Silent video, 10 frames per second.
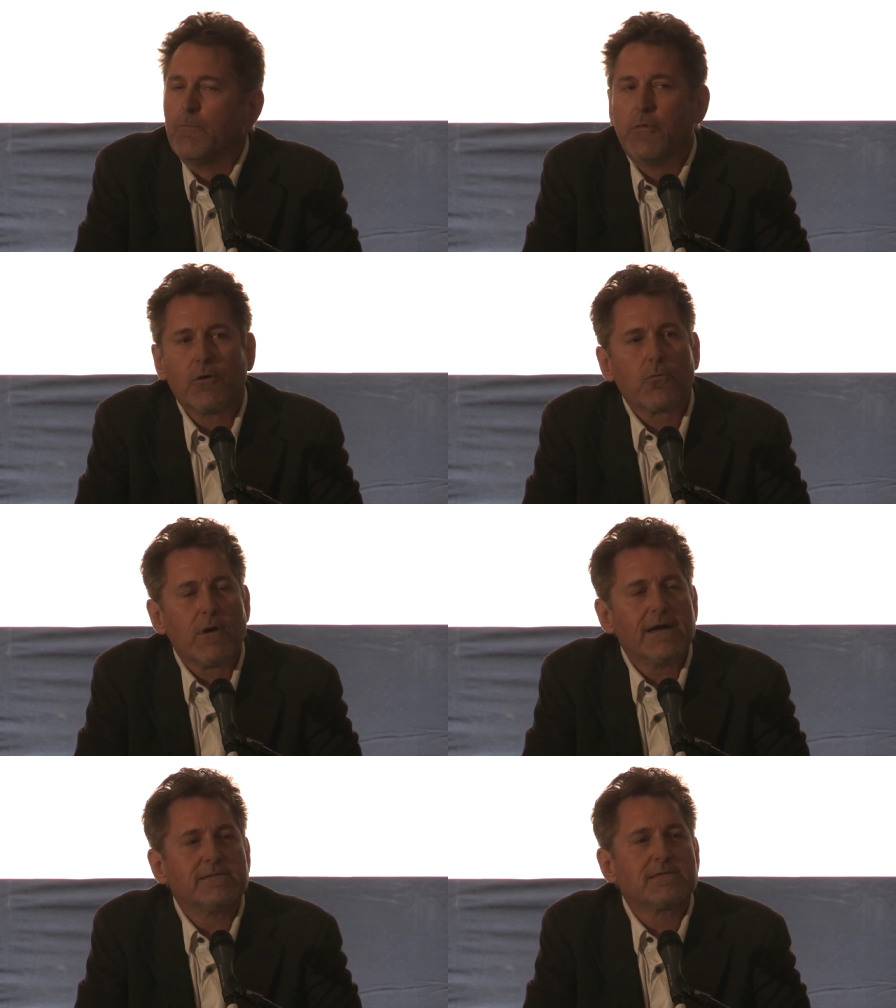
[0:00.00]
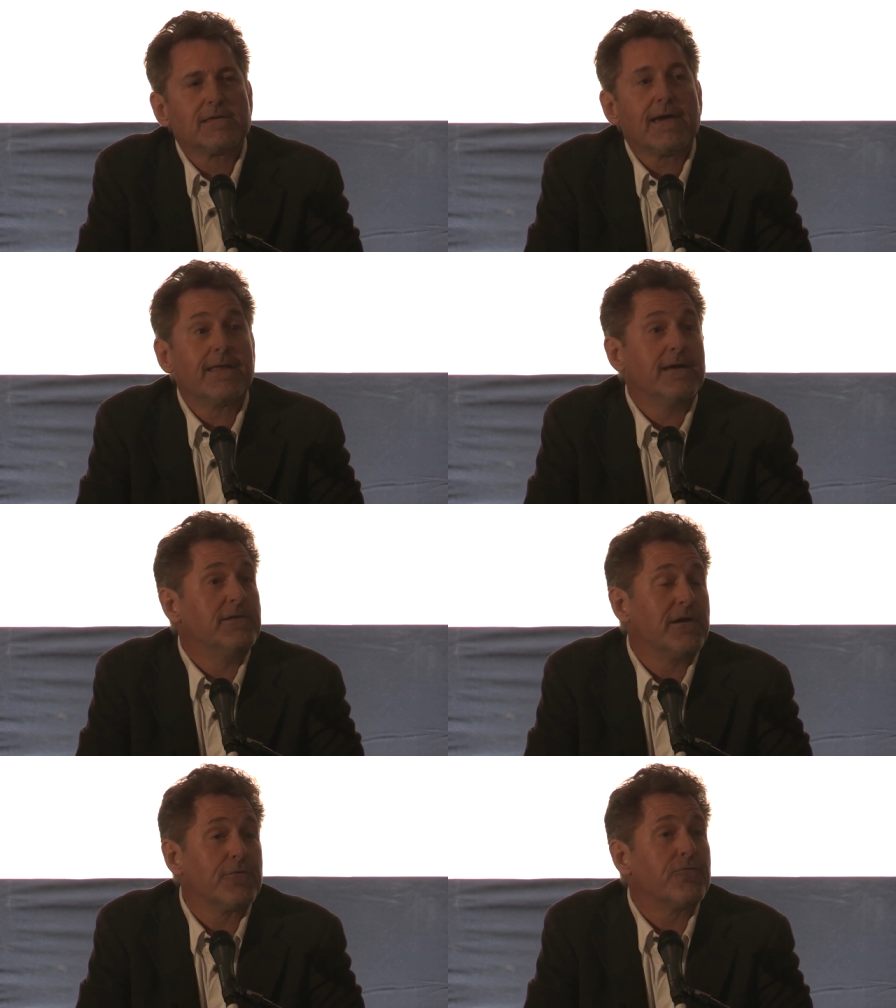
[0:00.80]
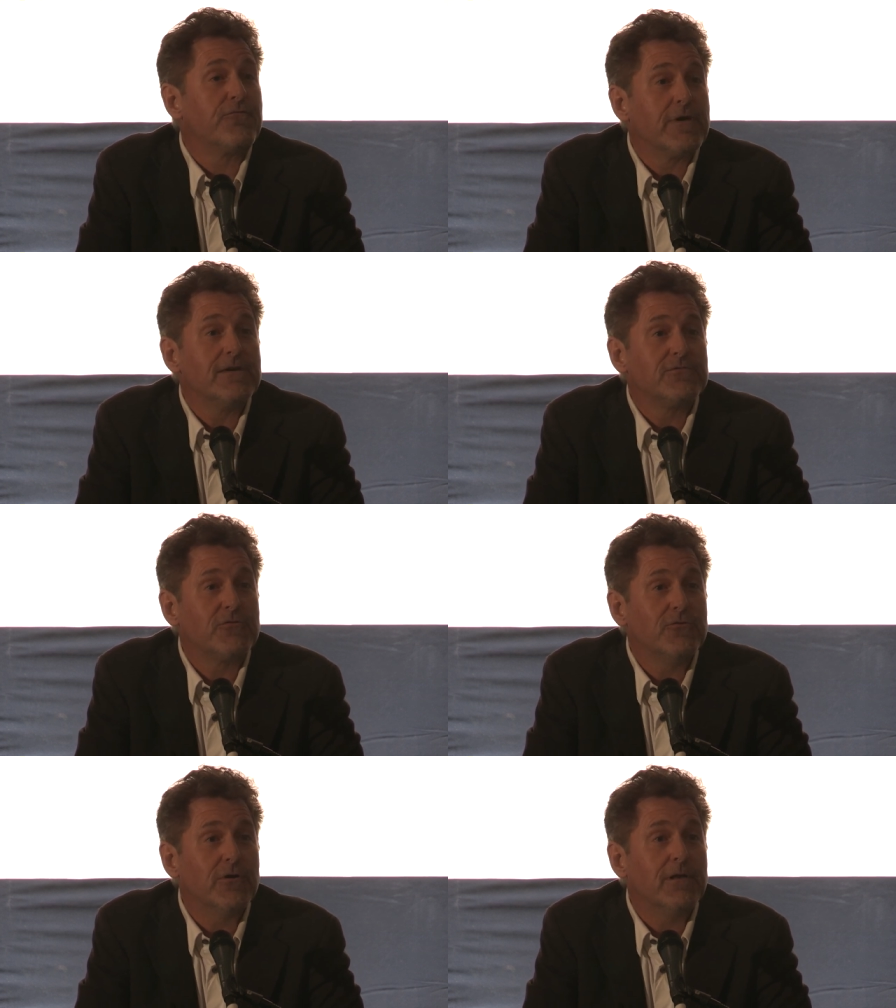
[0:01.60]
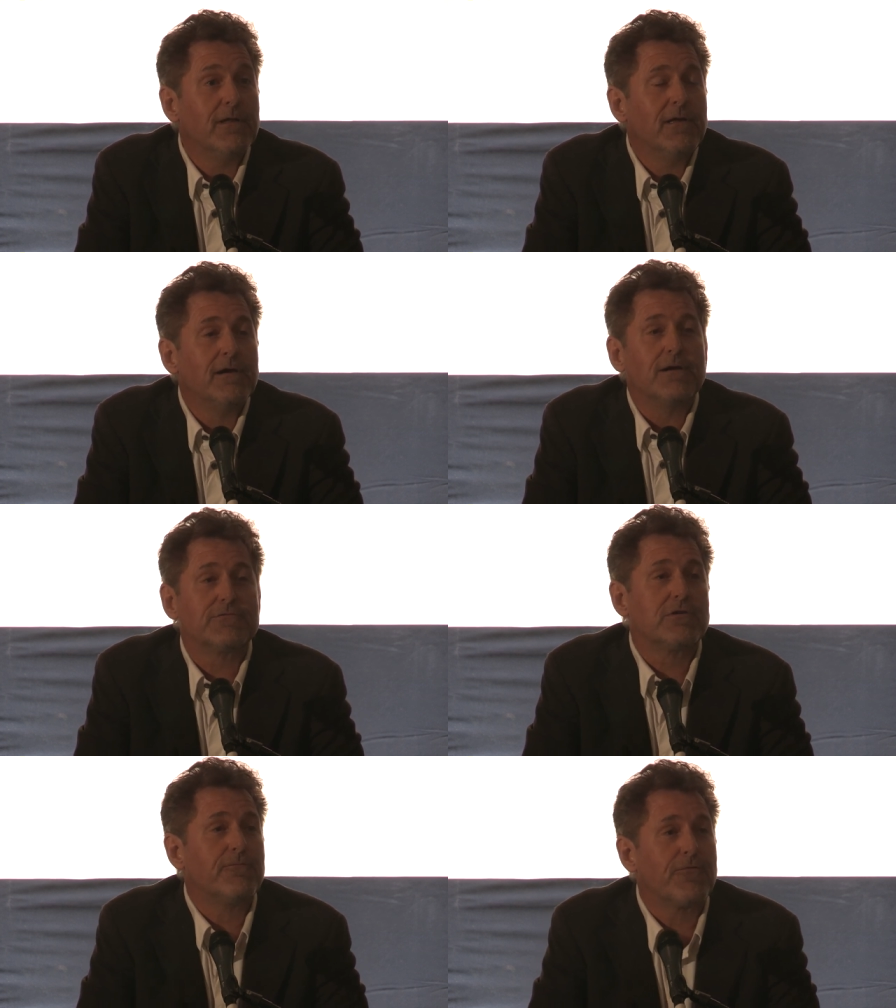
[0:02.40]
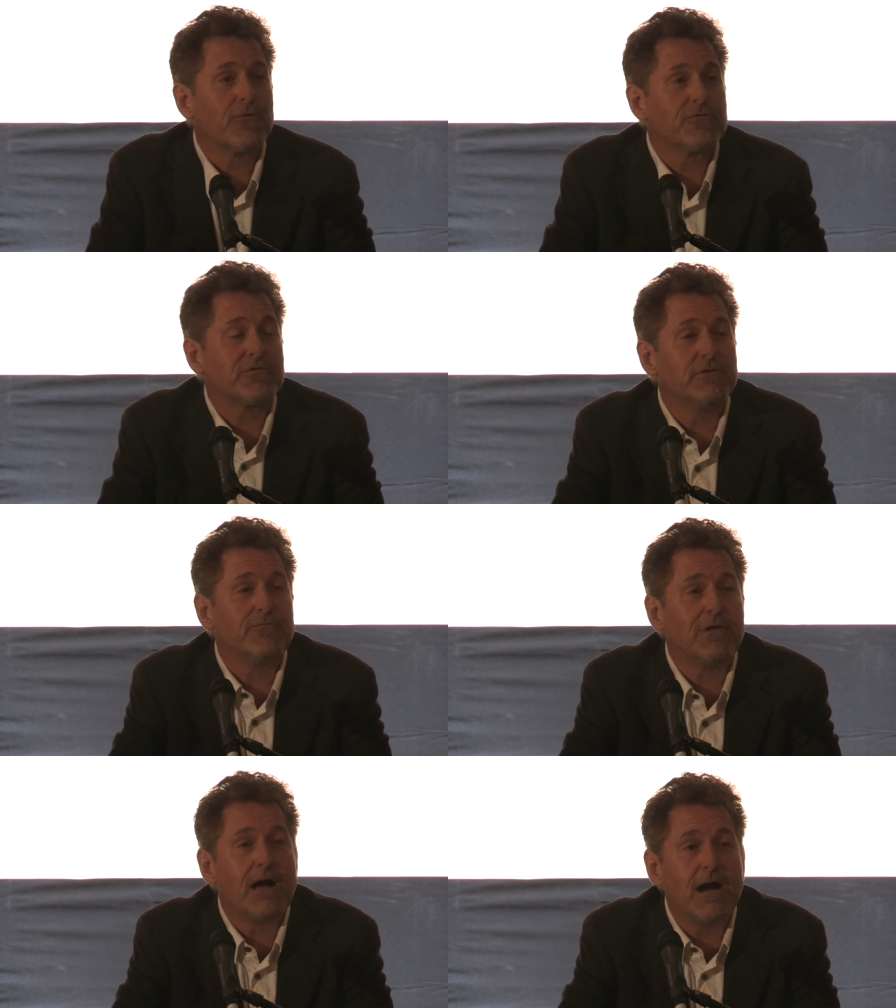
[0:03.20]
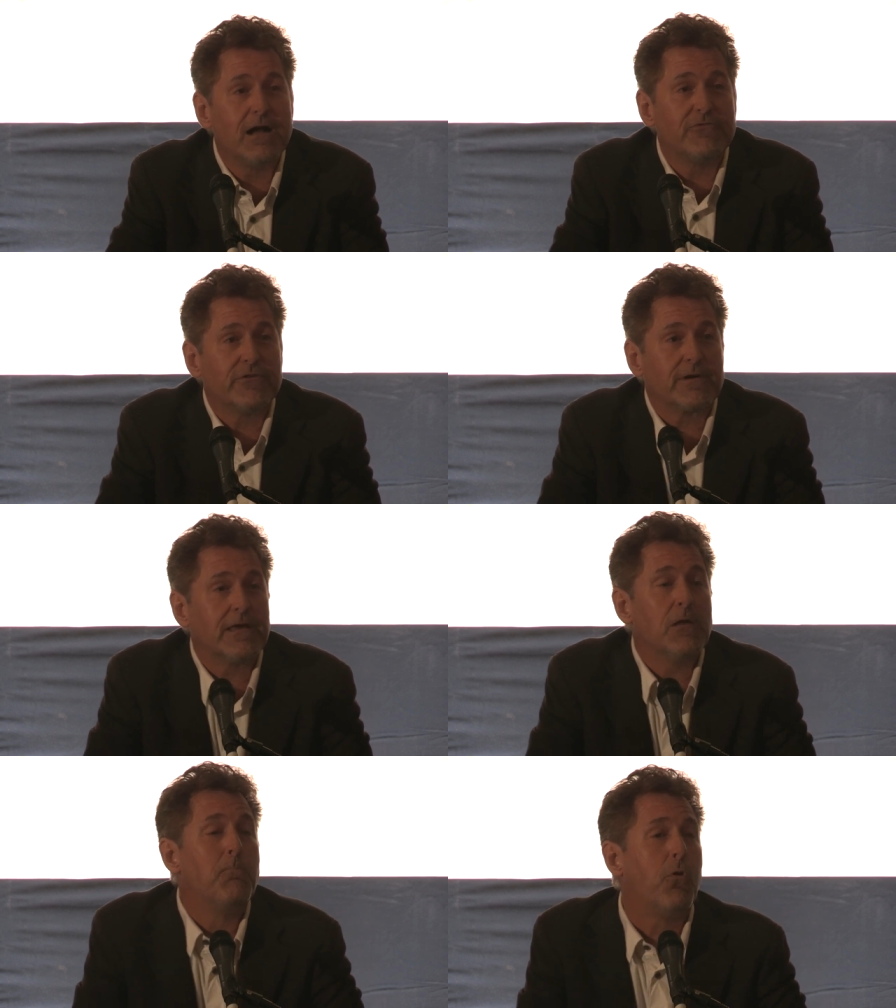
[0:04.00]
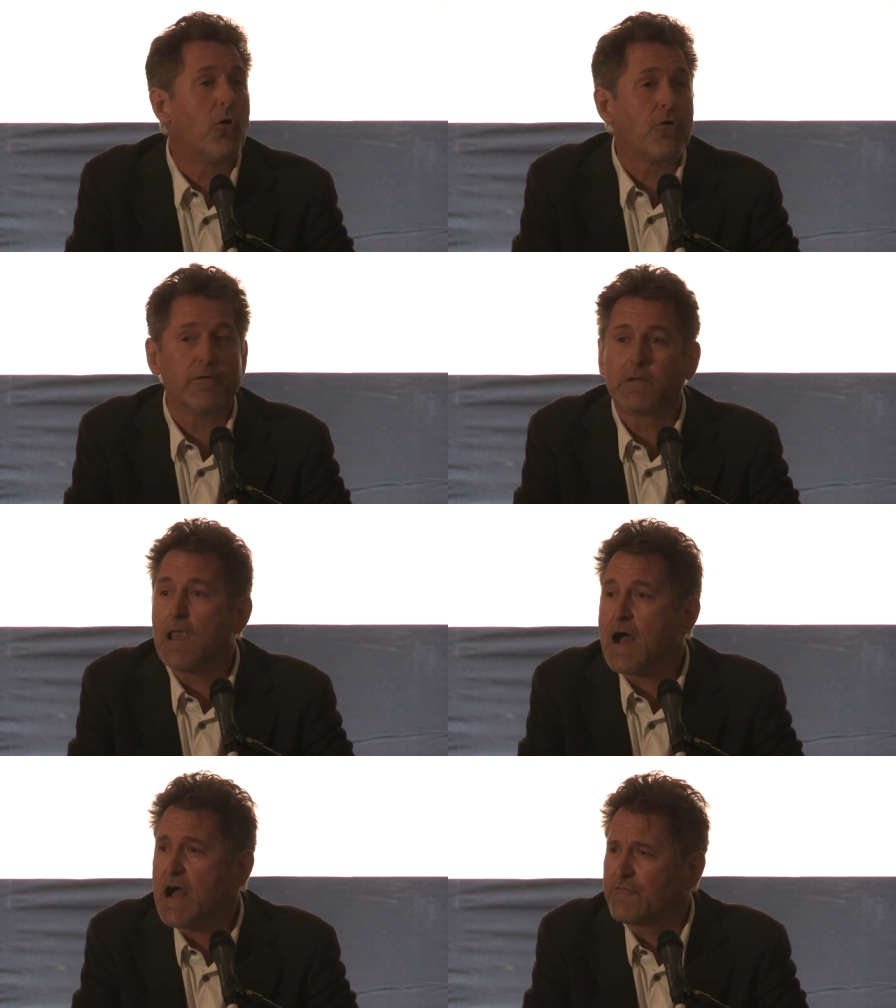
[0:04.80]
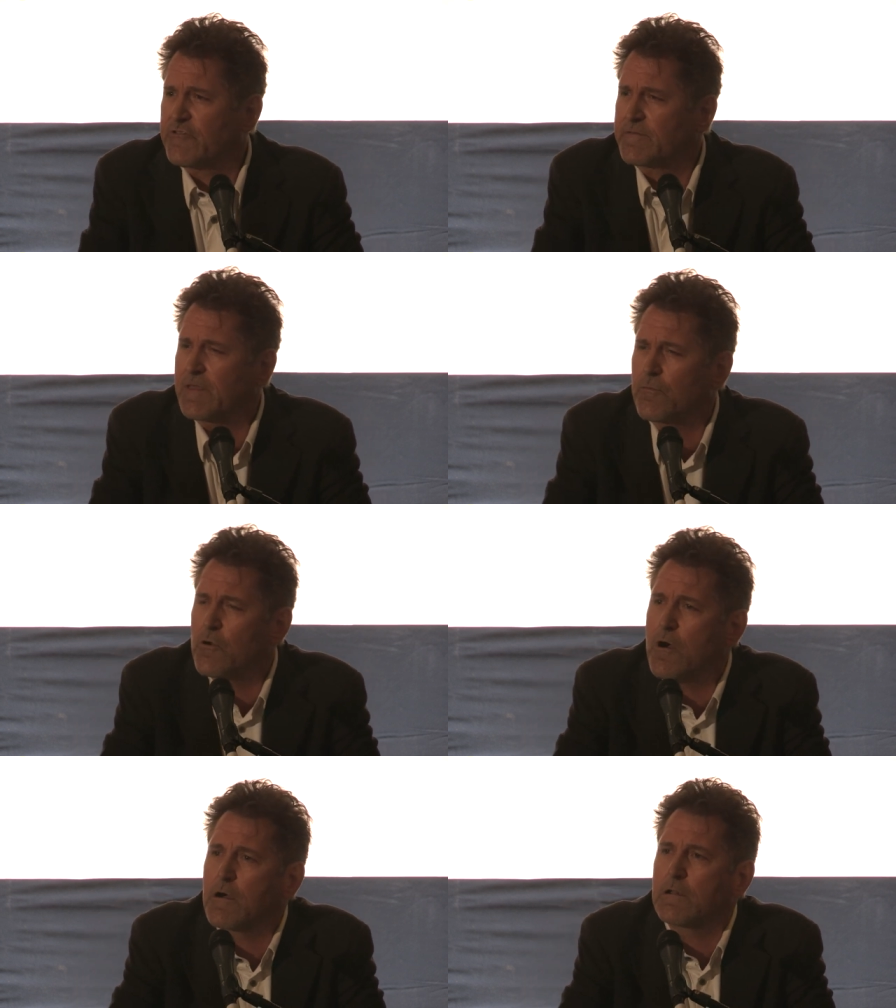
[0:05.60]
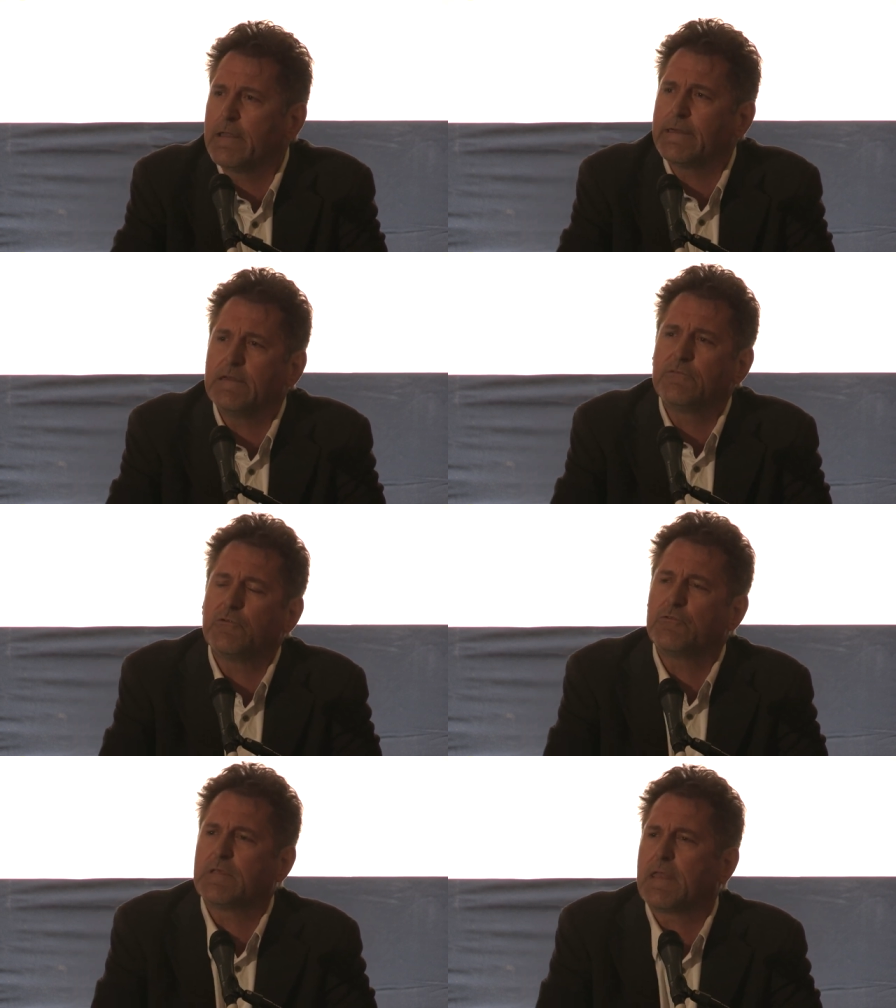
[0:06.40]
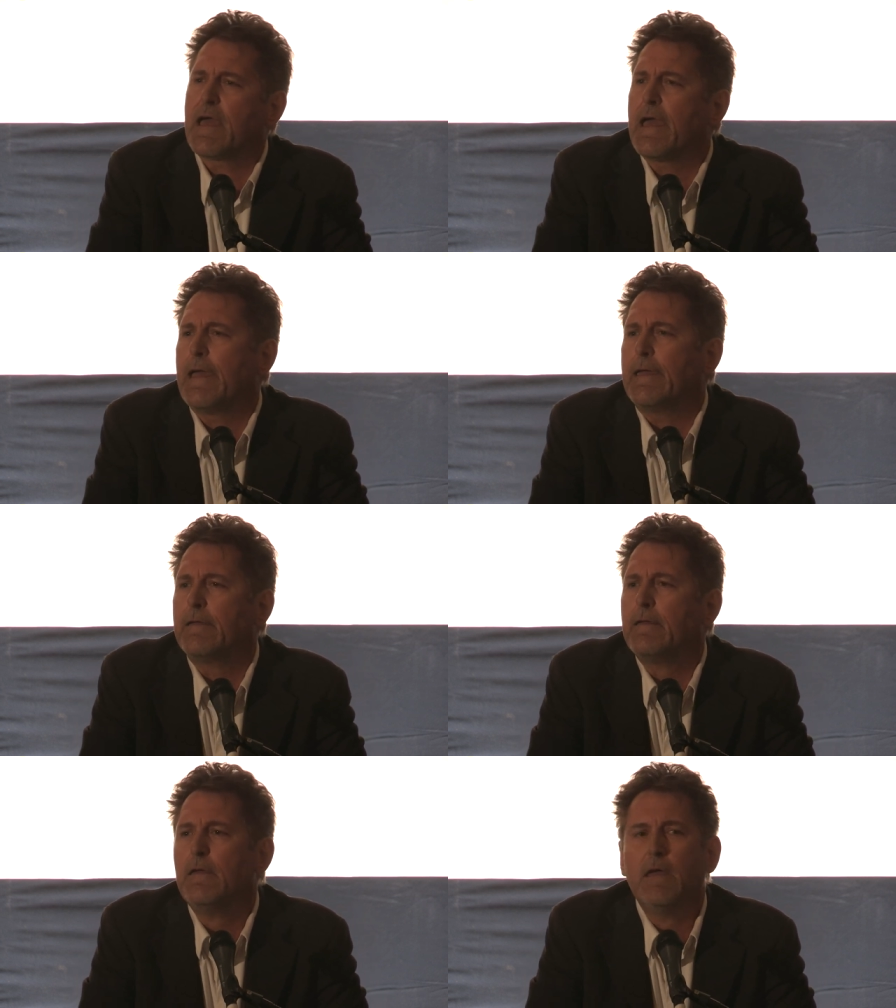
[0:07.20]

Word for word: But rights had another face to it. A subversive logic, an important logic that we're all clinging to today.